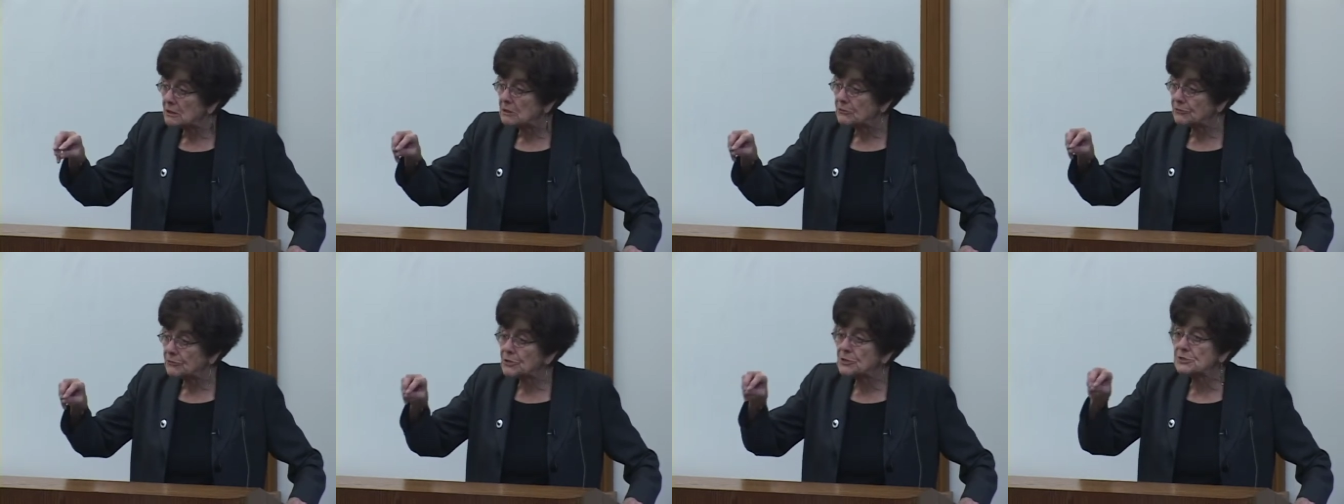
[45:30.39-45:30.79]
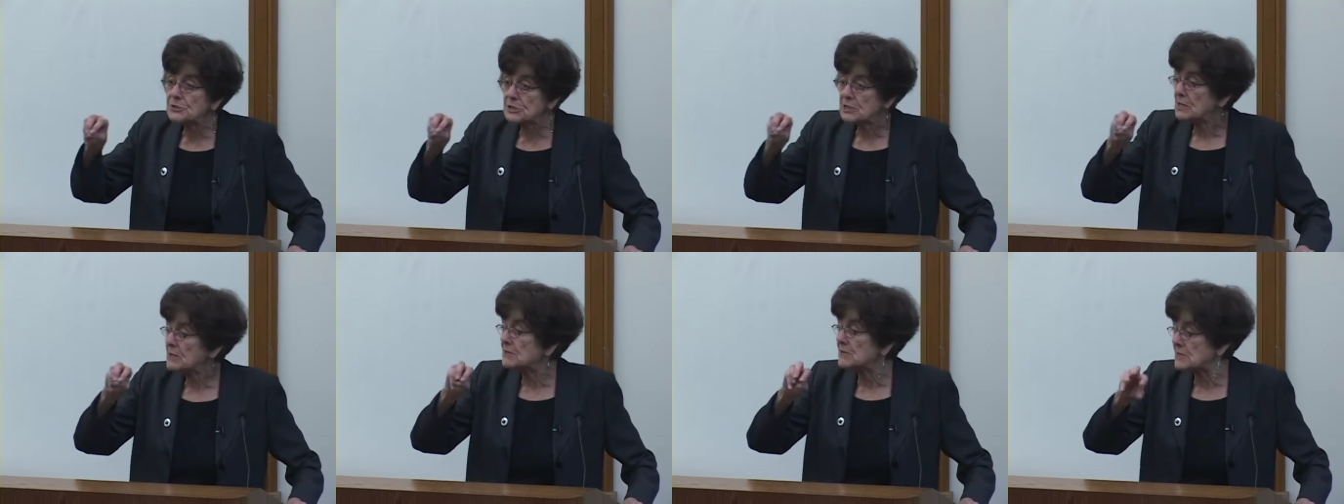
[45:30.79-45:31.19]
first
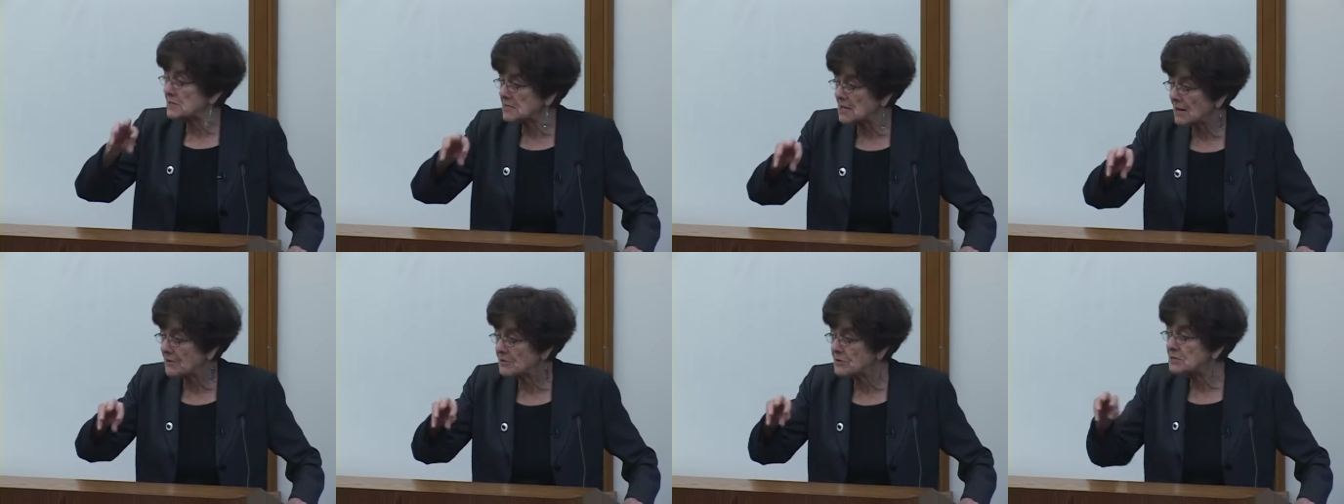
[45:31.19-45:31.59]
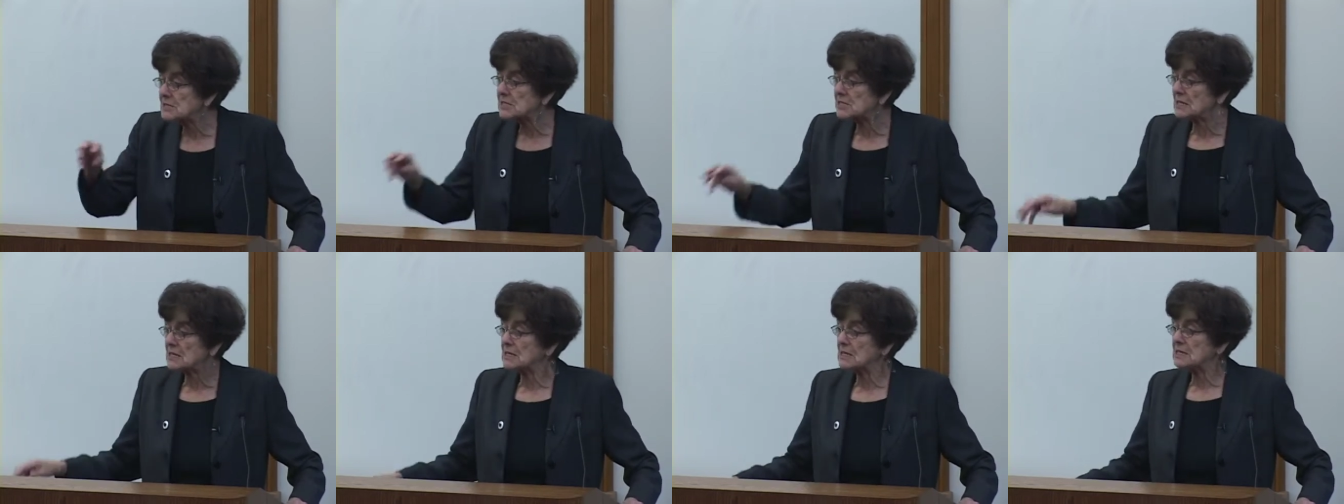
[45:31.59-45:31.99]
in the southern
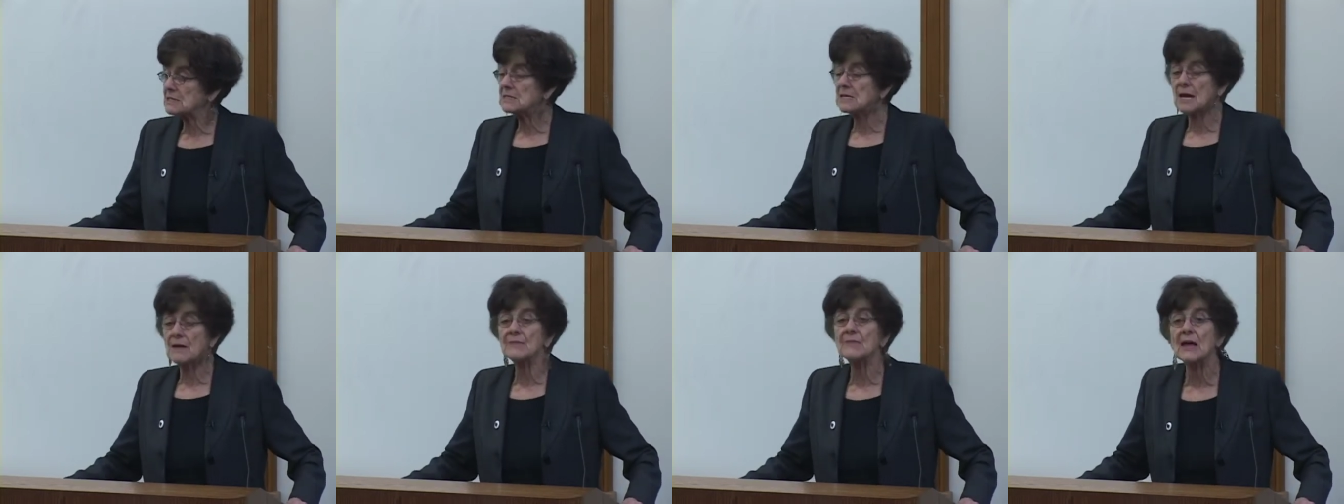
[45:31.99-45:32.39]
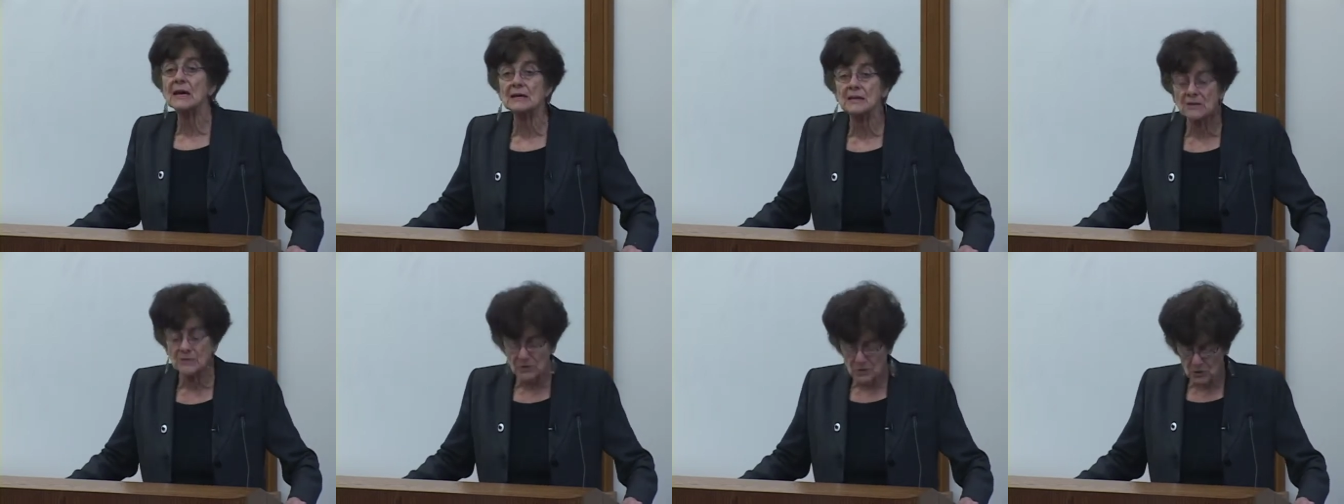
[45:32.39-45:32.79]
cities and then in the